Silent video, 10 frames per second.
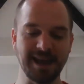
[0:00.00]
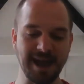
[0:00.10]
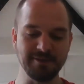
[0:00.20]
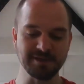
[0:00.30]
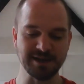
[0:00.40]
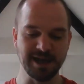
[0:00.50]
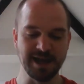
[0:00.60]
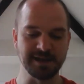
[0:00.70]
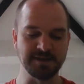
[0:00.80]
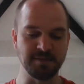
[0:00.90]
Clout
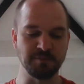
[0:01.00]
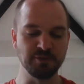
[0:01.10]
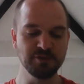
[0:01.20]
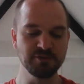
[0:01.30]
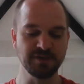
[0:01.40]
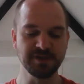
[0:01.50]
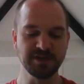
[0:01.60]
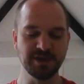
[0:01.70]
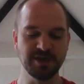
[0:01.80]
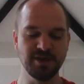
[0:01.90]
is the brute of a
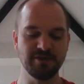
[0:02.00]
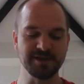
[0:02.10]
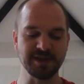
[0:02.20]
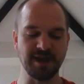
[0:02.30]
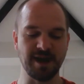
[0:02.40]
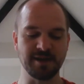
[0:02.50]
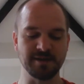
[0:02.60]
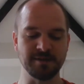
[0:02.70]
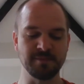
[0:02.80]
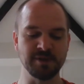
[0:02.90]
security guard
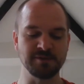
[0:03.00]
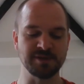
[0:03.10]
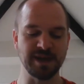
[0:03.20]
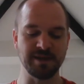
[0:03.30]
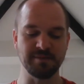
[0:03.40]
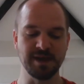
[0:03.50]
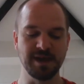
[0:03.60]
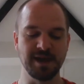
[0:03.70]
at the museum,